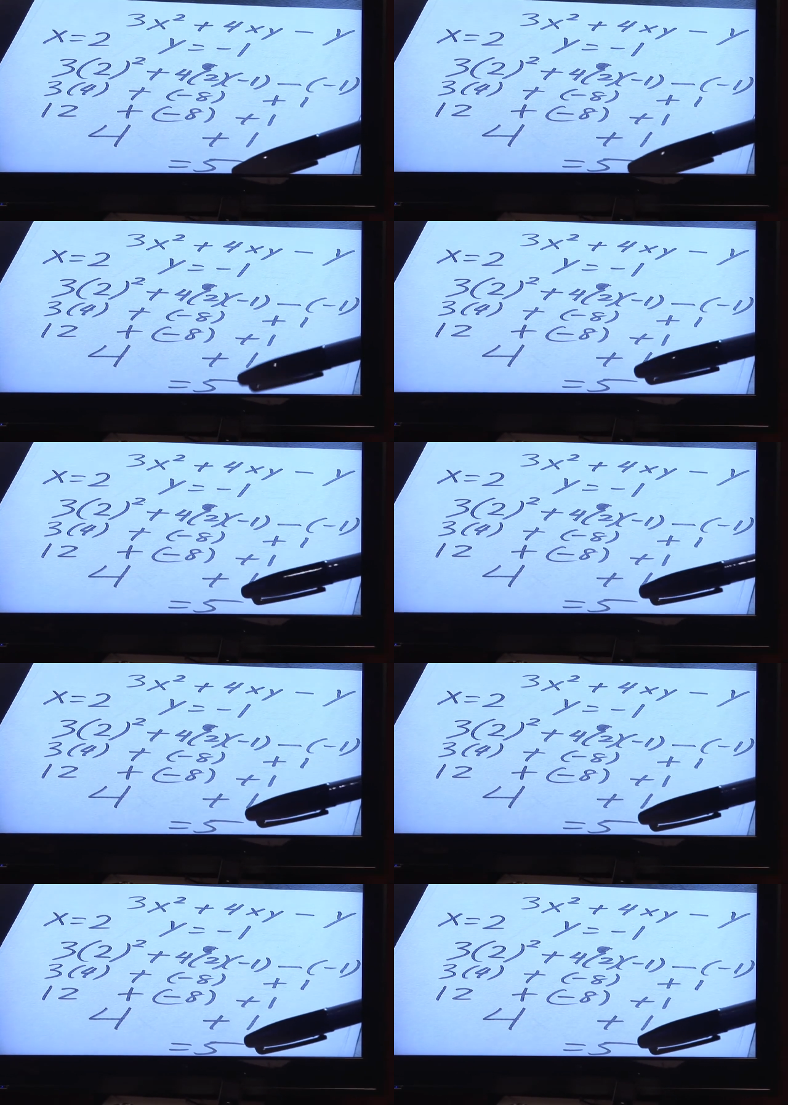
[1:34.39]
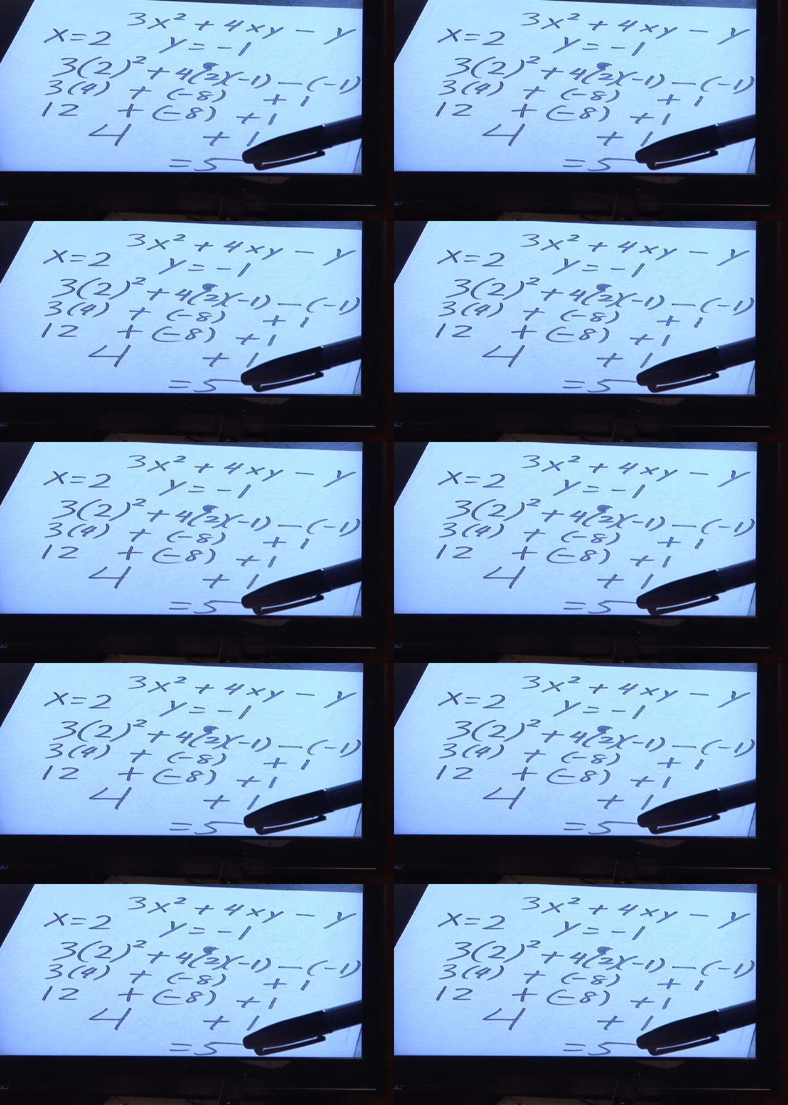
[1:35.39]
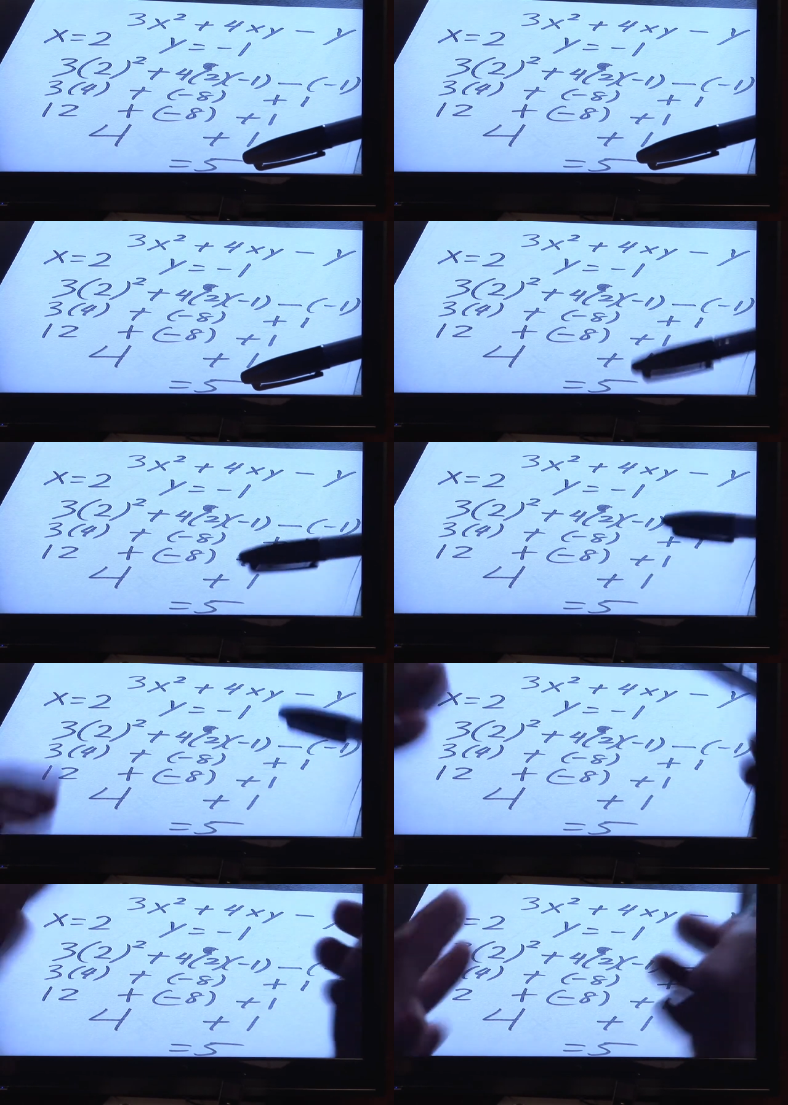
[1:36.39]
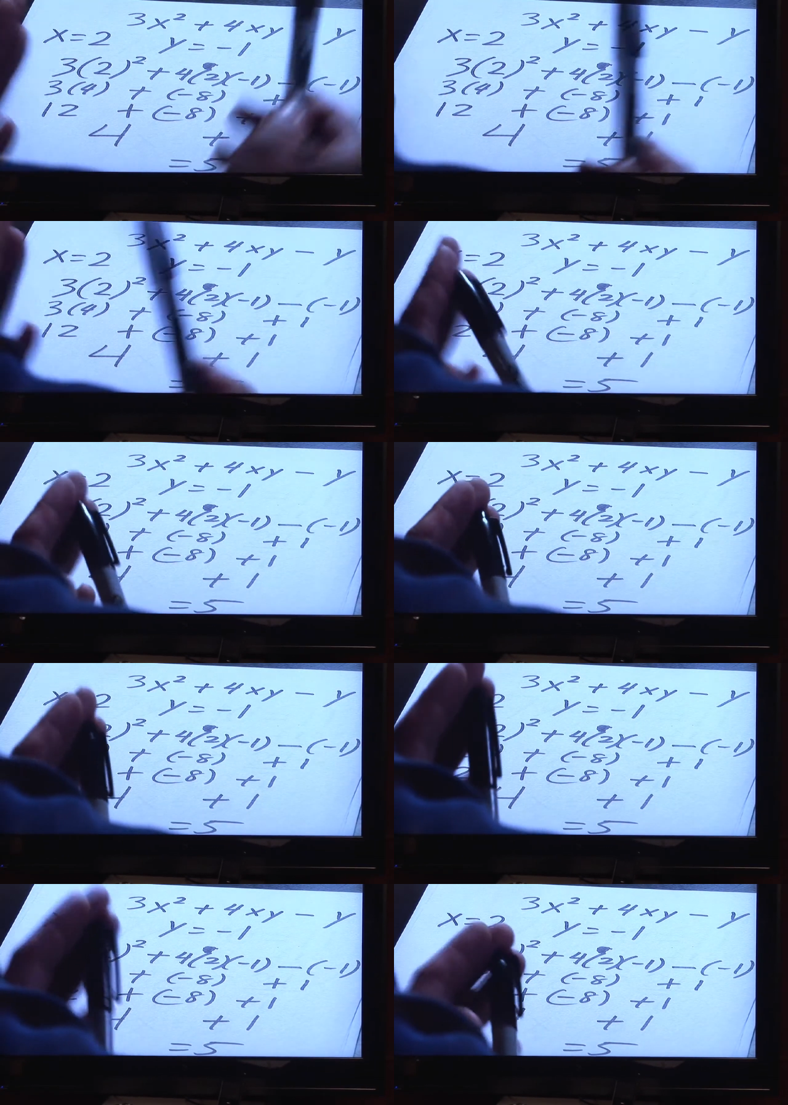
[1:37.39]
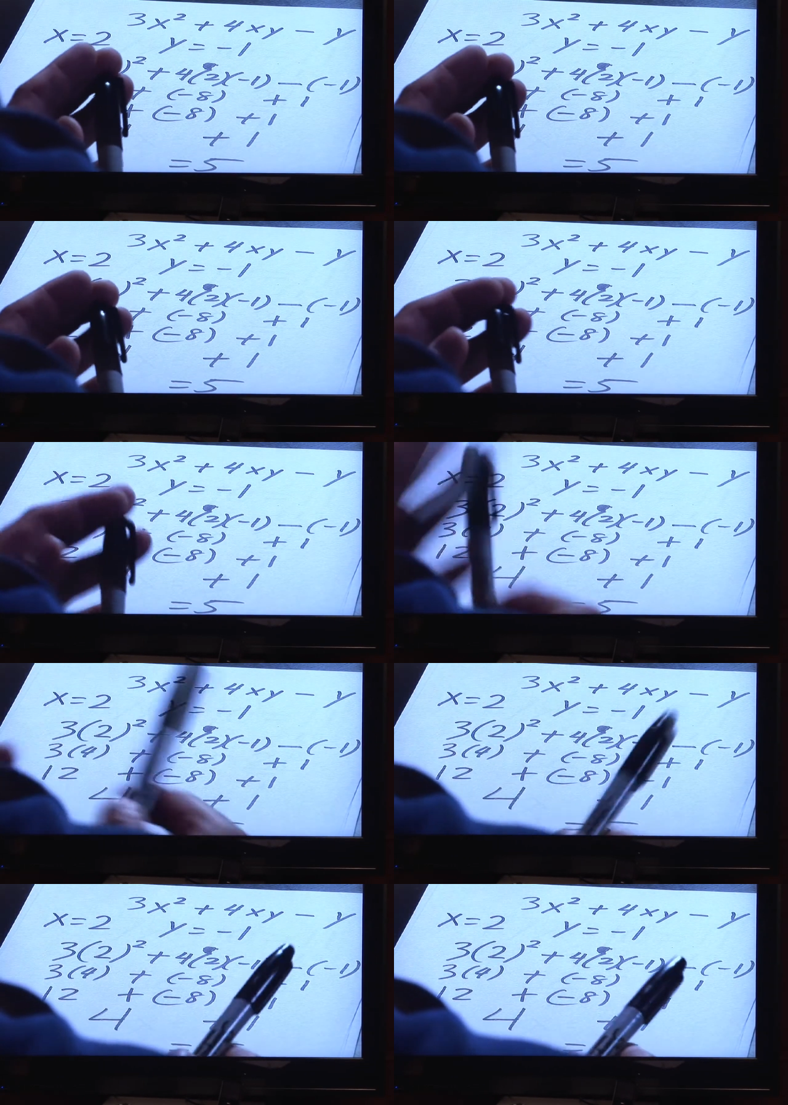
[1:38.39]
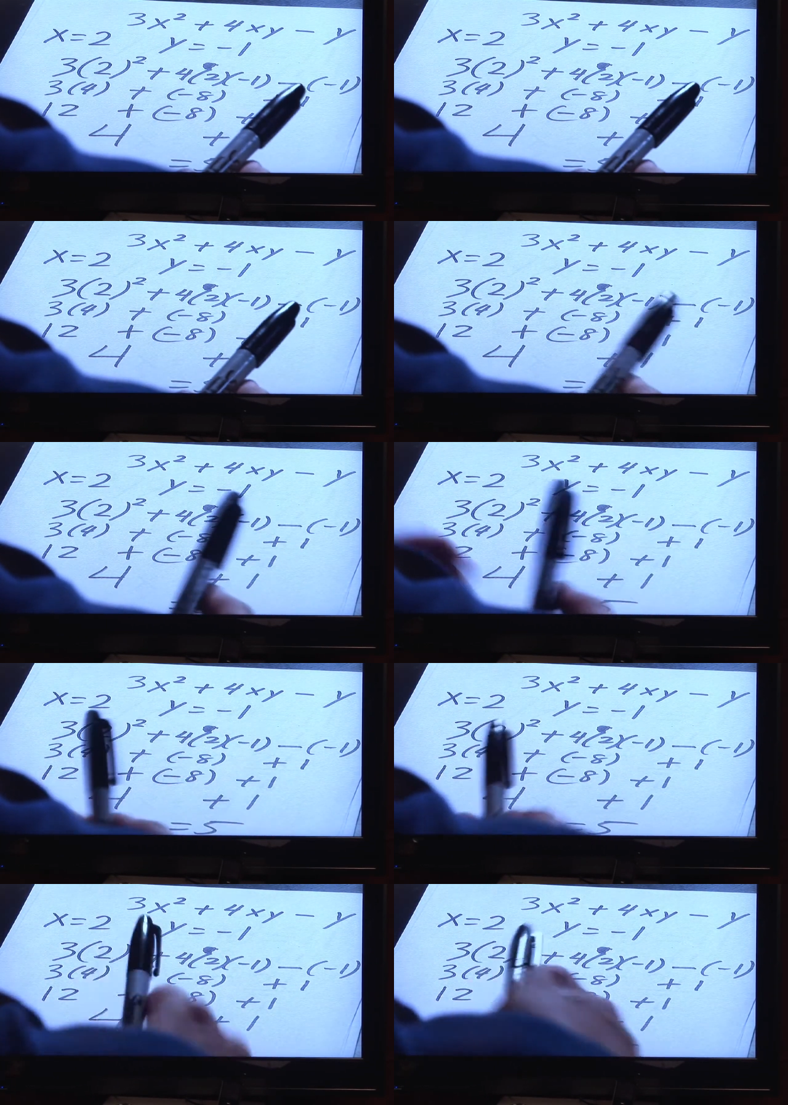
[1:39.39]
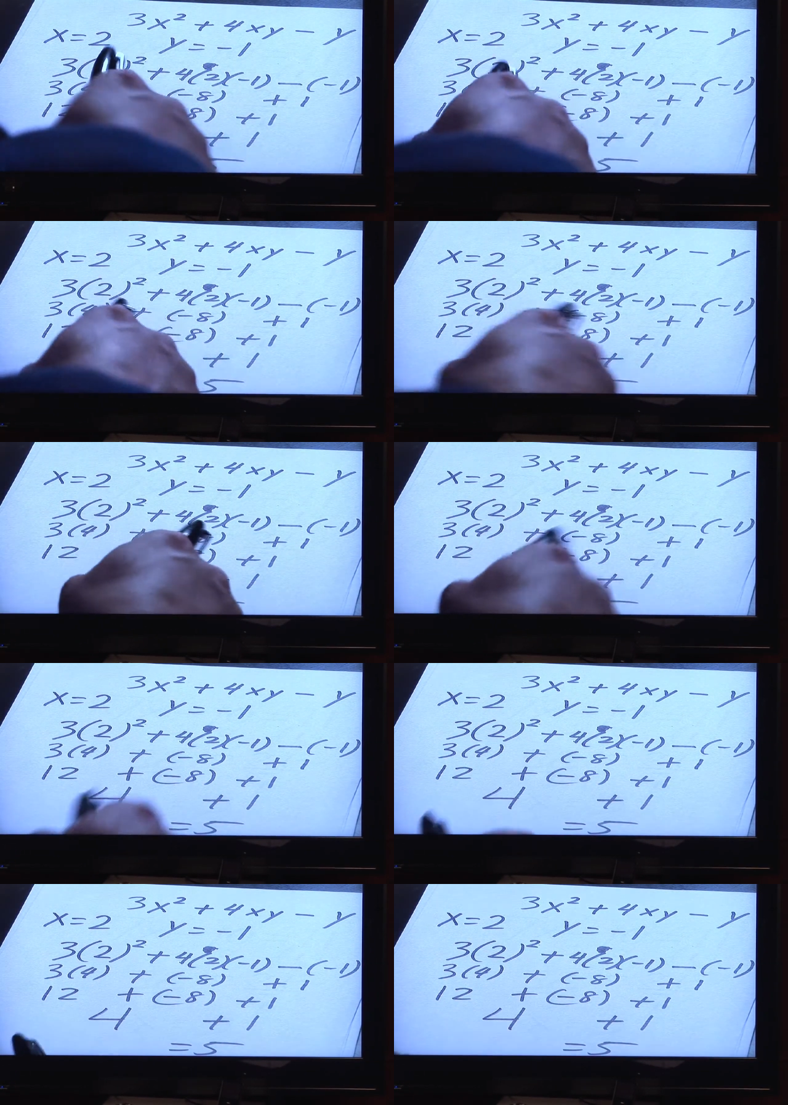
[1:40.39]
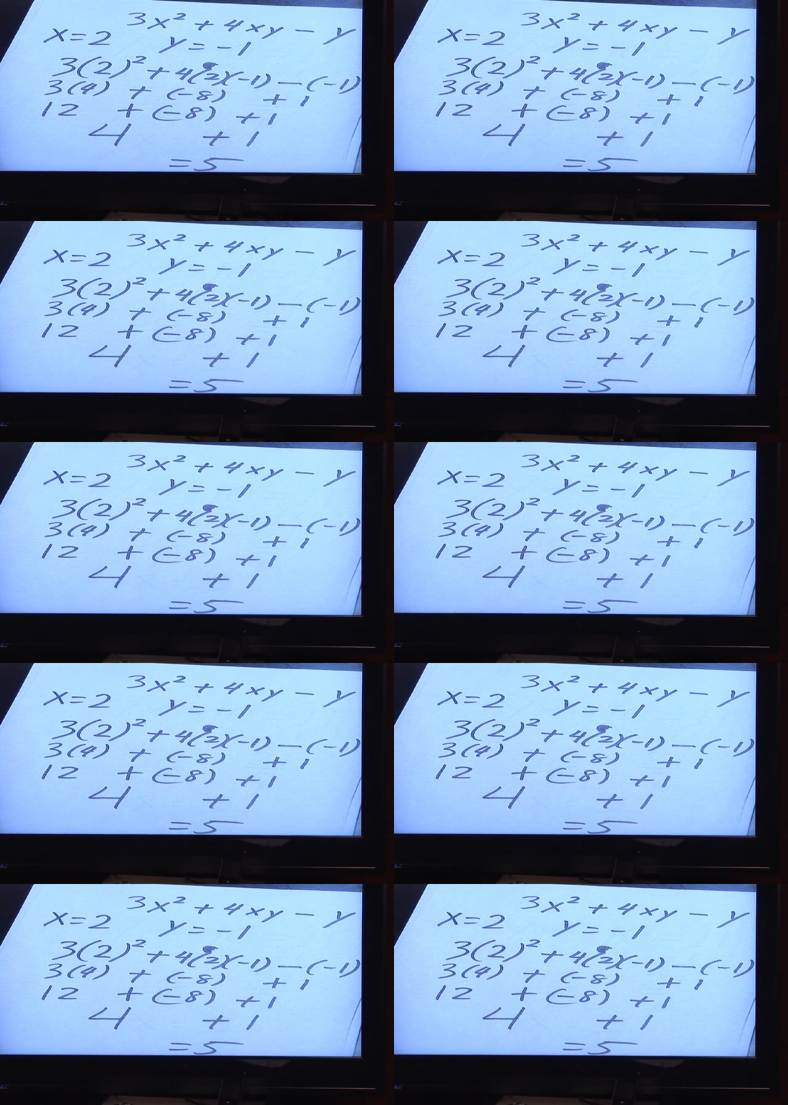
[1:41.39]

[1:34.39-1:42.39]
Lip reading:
(no speaker visible)